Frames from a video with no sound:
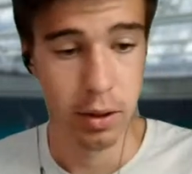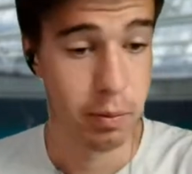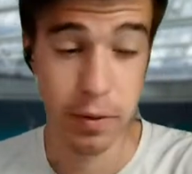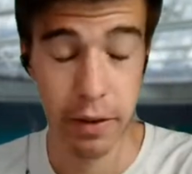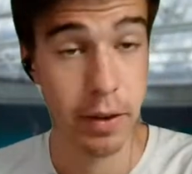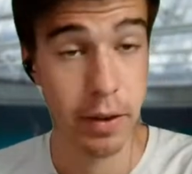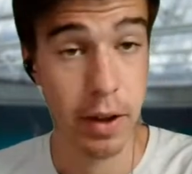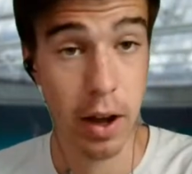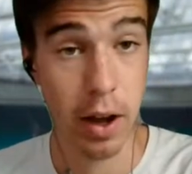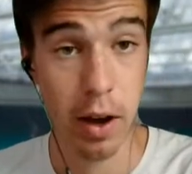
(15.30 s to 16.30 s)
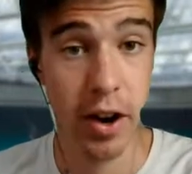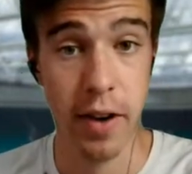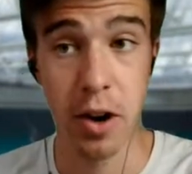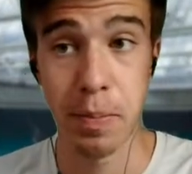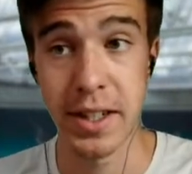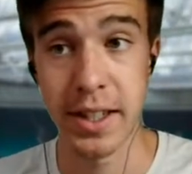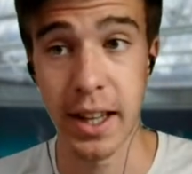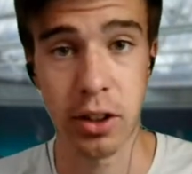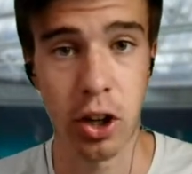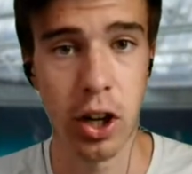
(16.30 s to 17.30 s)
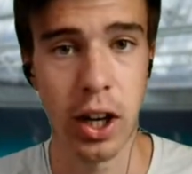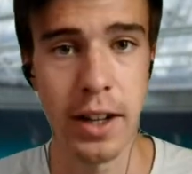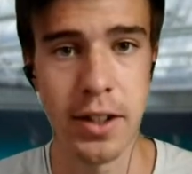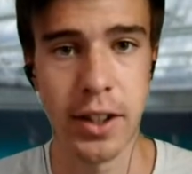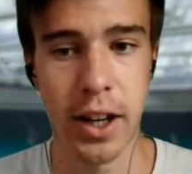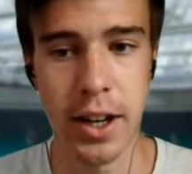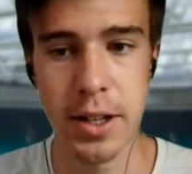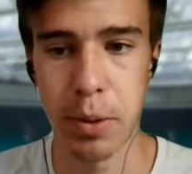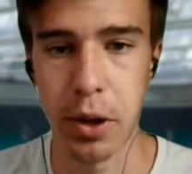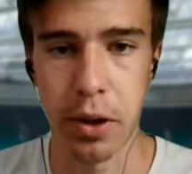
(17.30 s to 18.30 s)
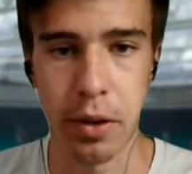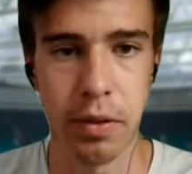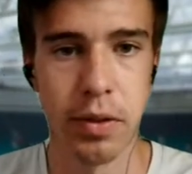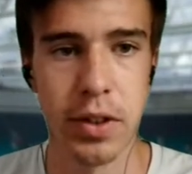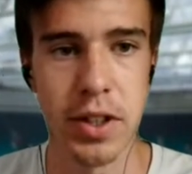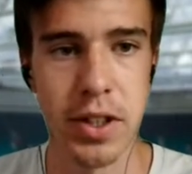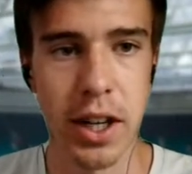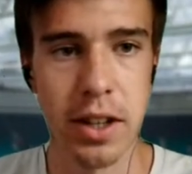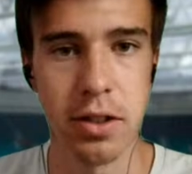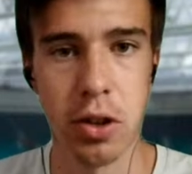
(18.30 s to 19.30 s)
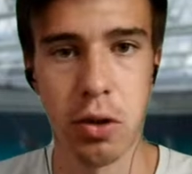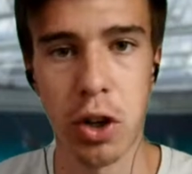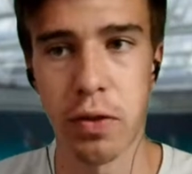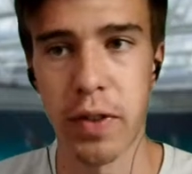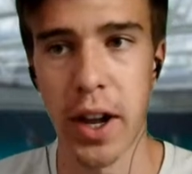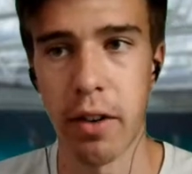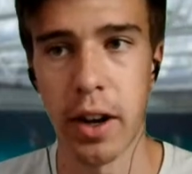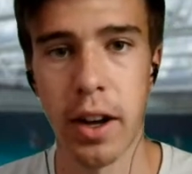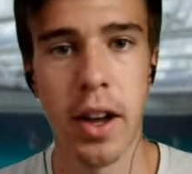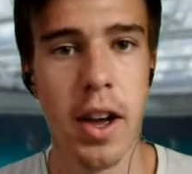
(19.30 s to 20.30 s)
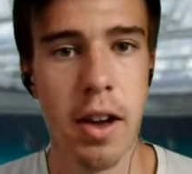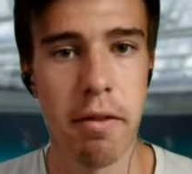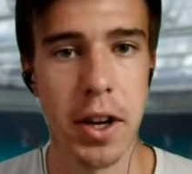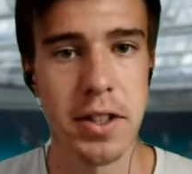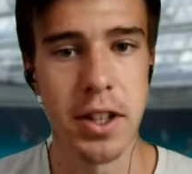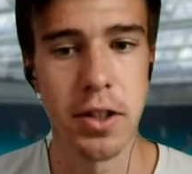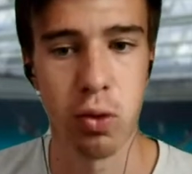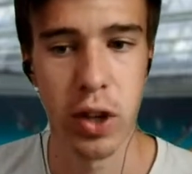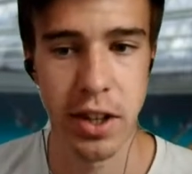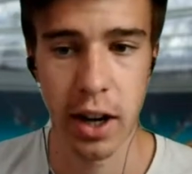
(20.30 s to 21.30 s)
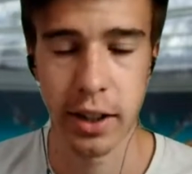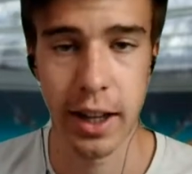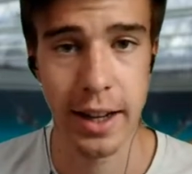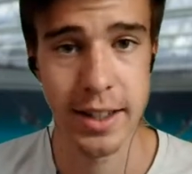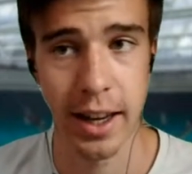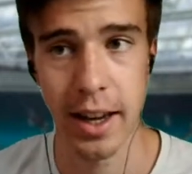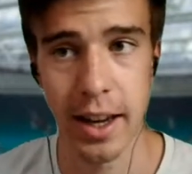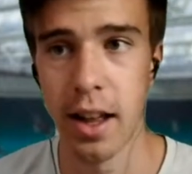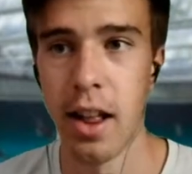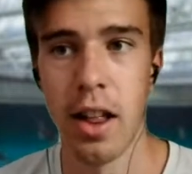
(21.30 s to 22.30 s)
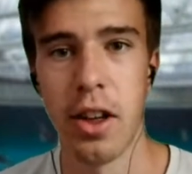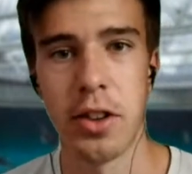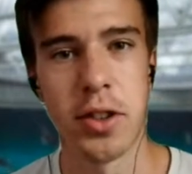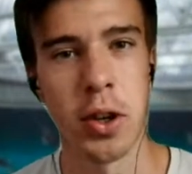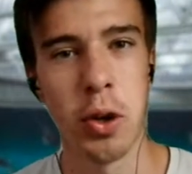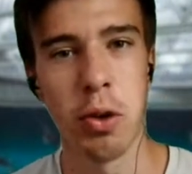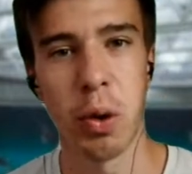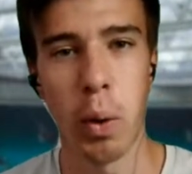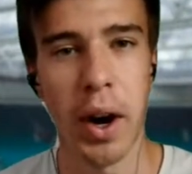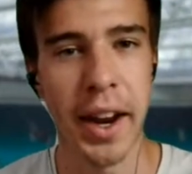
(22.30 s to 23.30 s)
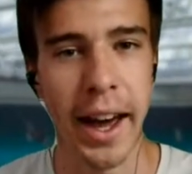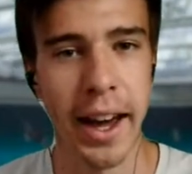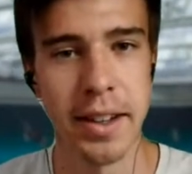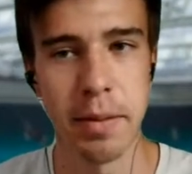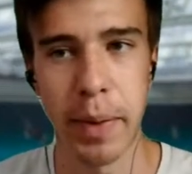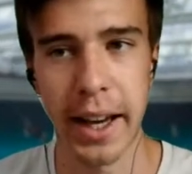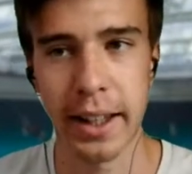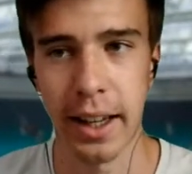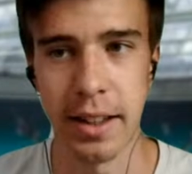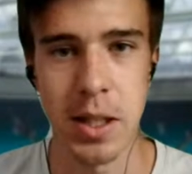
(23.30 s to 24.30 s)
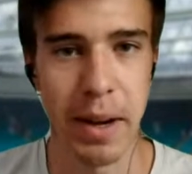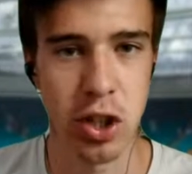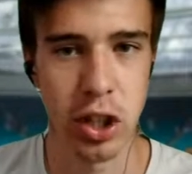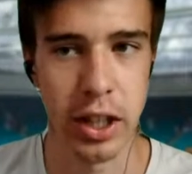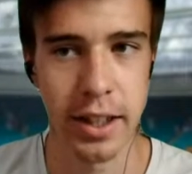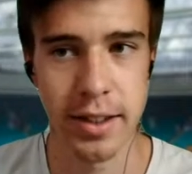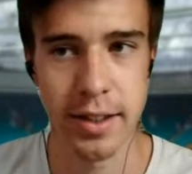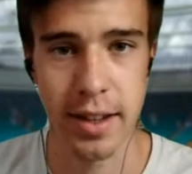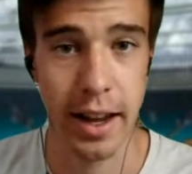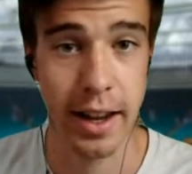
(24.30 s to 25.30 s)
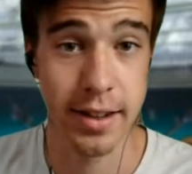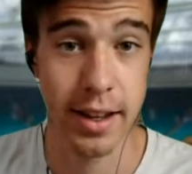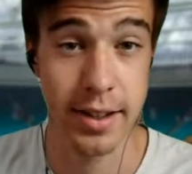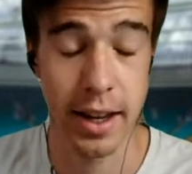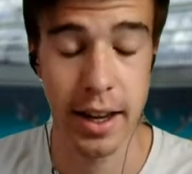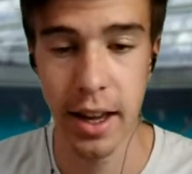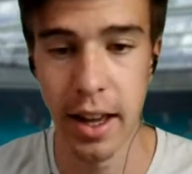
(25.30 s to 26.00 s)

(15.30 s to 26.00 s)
I've been very busy, I can't lie to you guys, but decided to do Roger Federer versus Richard Gasquet, the two one-handed backhand specialists, as they say.